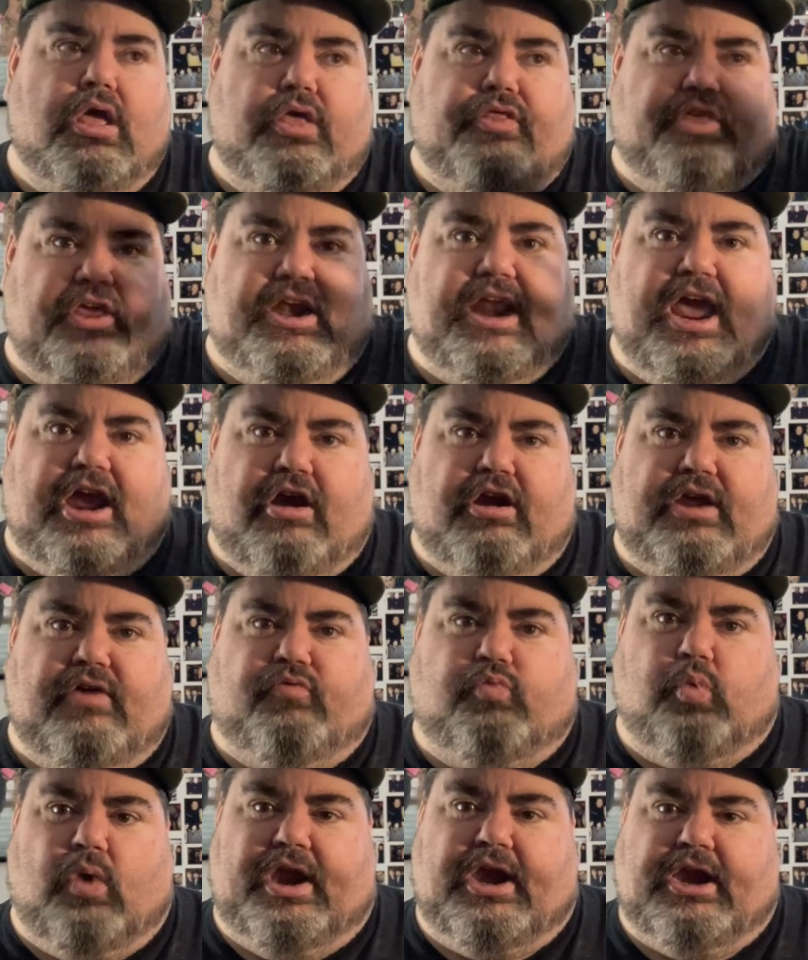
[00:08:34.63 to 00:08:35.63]
The
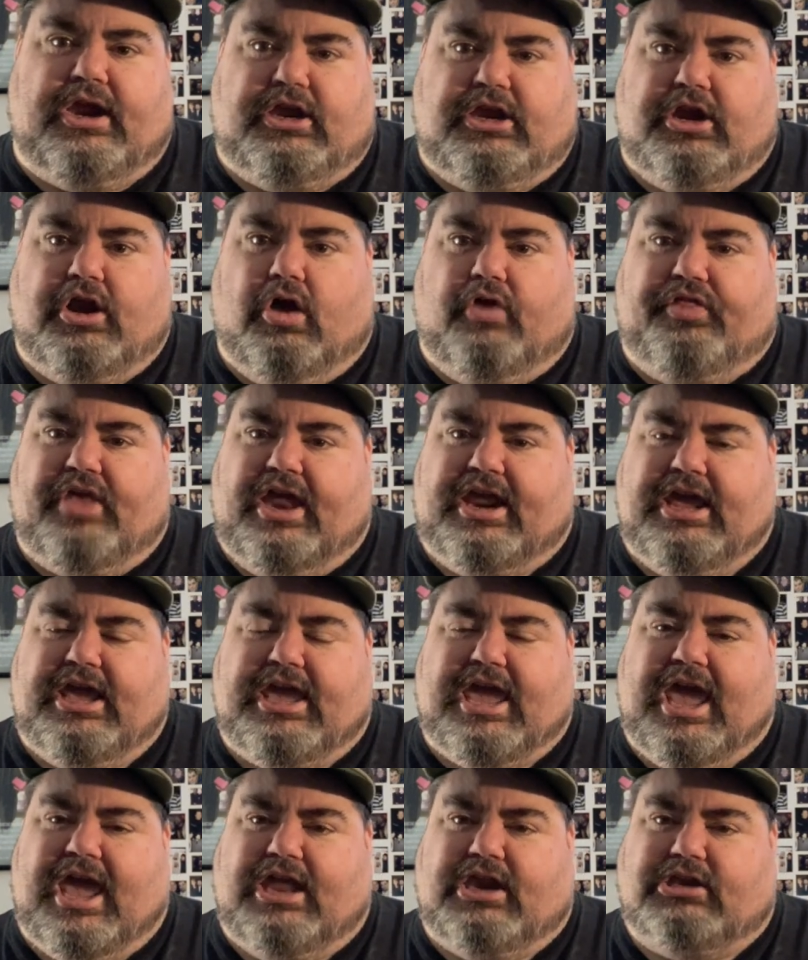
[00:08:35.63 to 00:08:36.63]
narrative went, that he
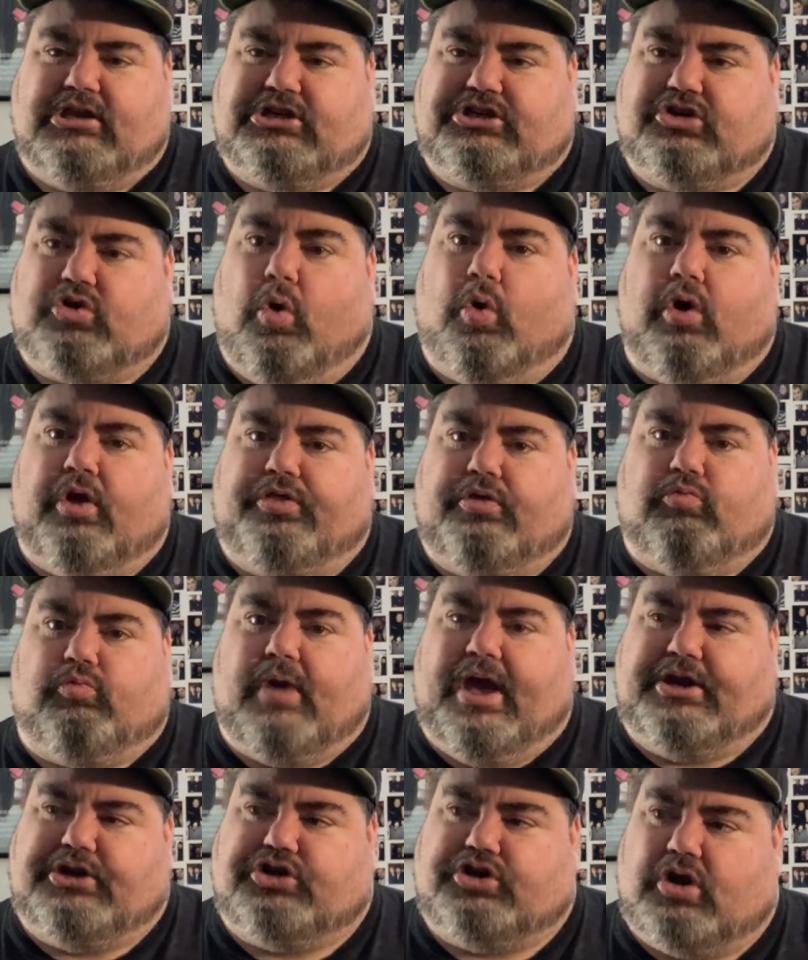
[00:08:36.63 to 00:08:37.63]
can't score in the
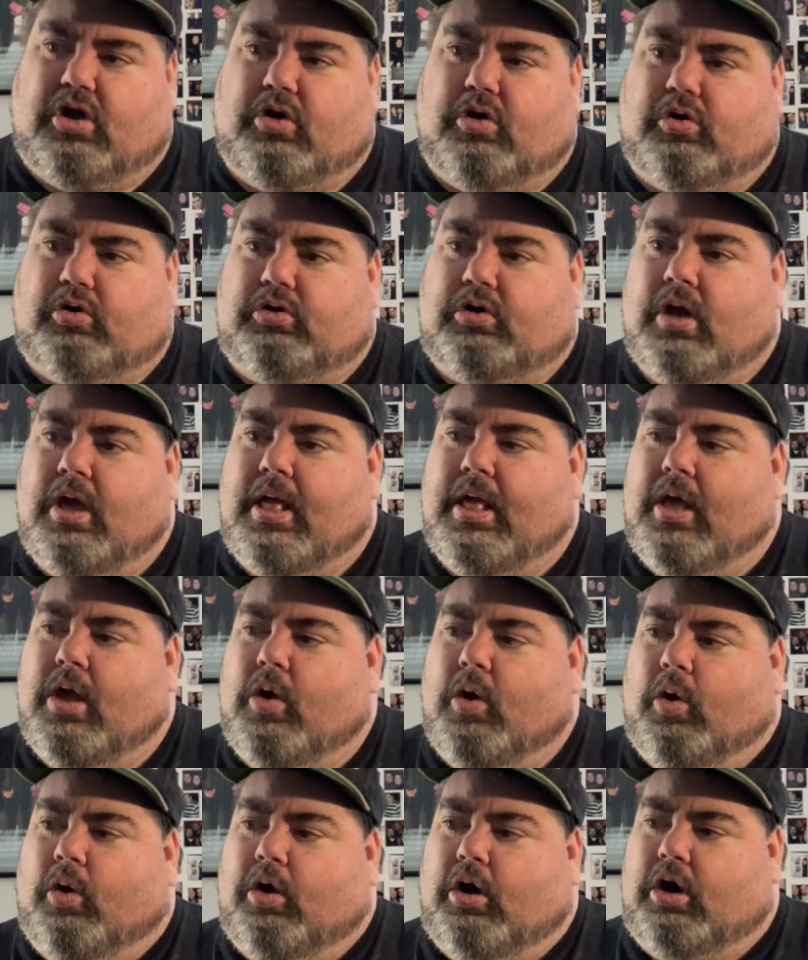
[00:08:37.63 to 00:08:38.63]
red zone,
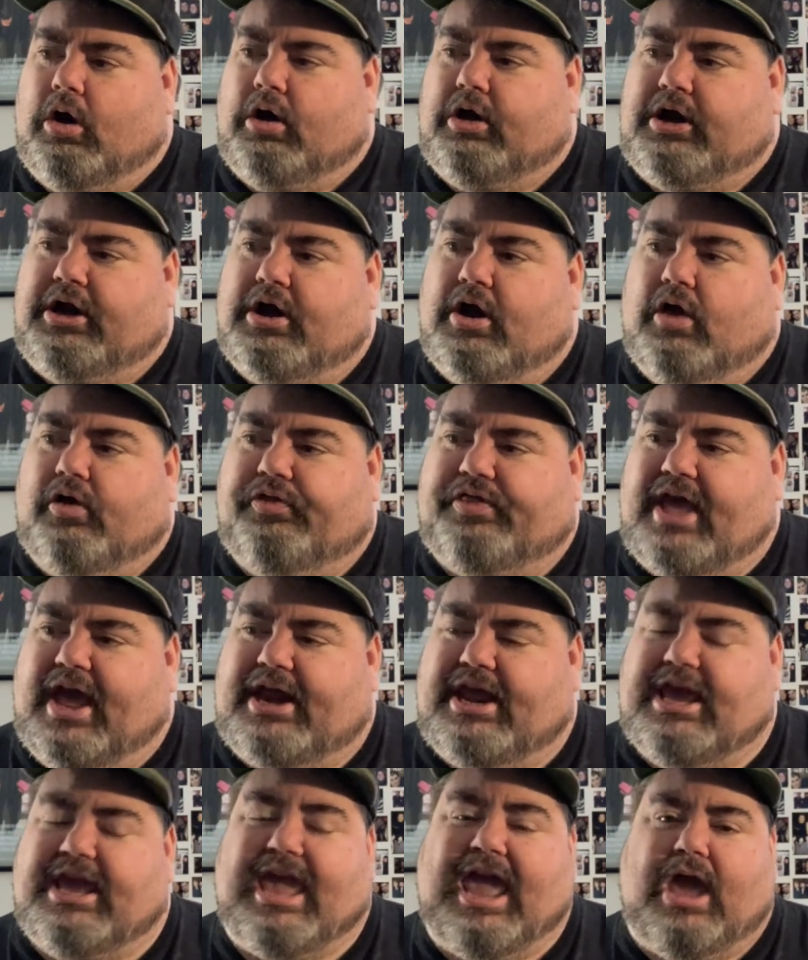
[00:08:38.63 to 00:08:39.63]
or, that
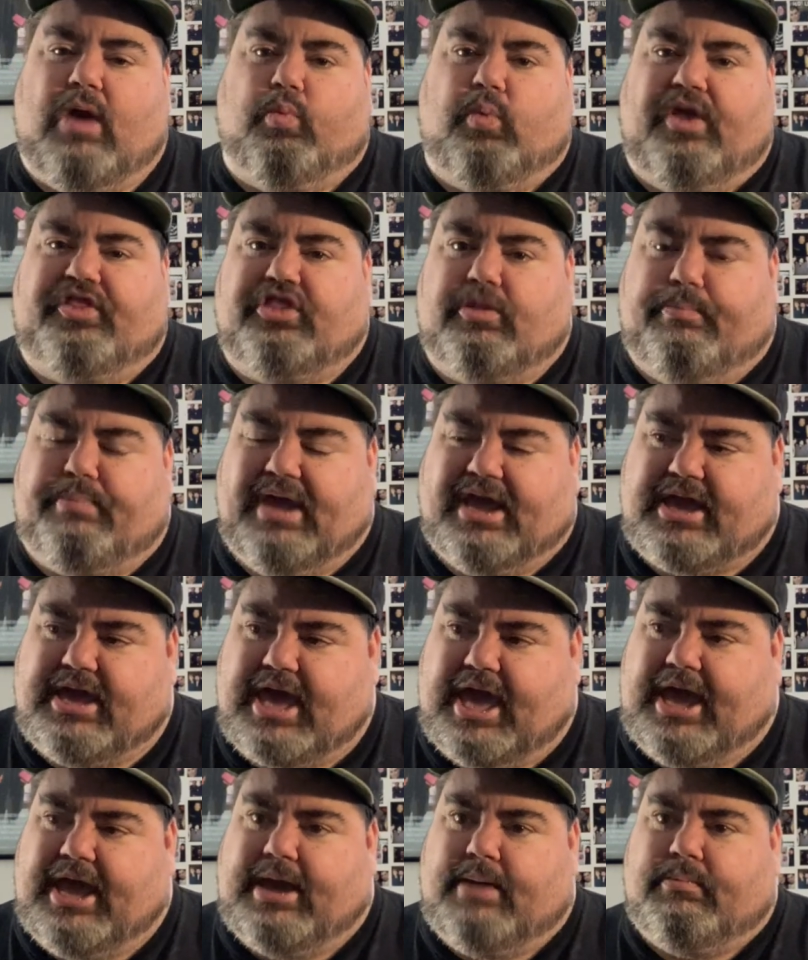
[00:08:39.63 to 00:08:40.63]
he can't win the big
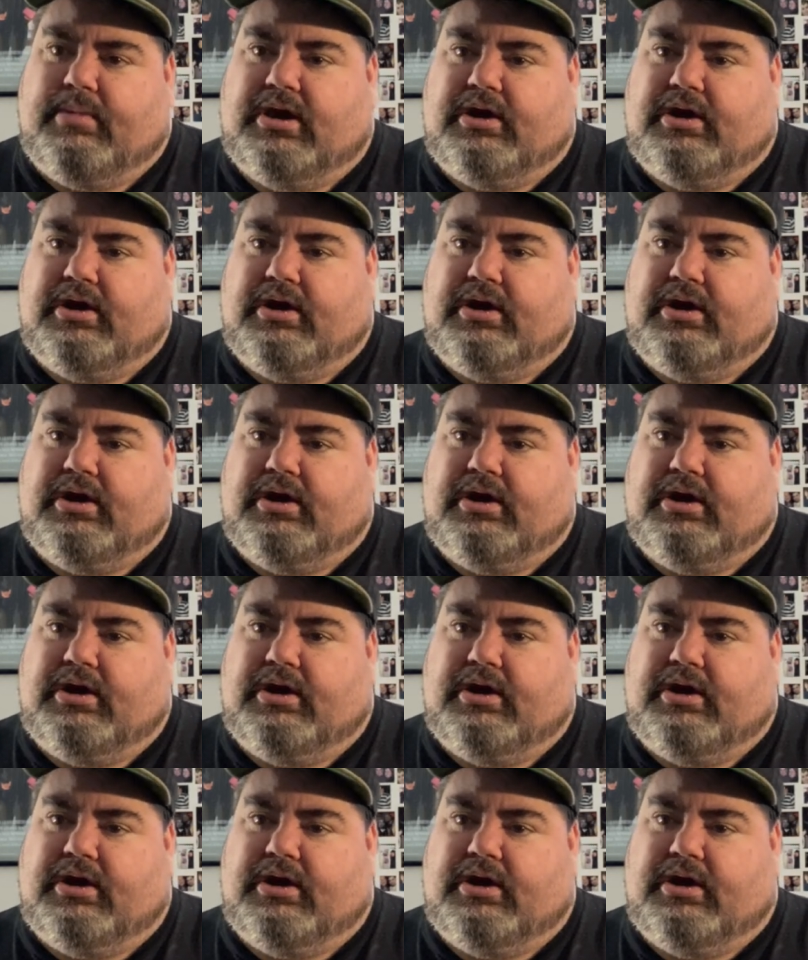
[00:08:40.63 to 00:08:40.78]
game.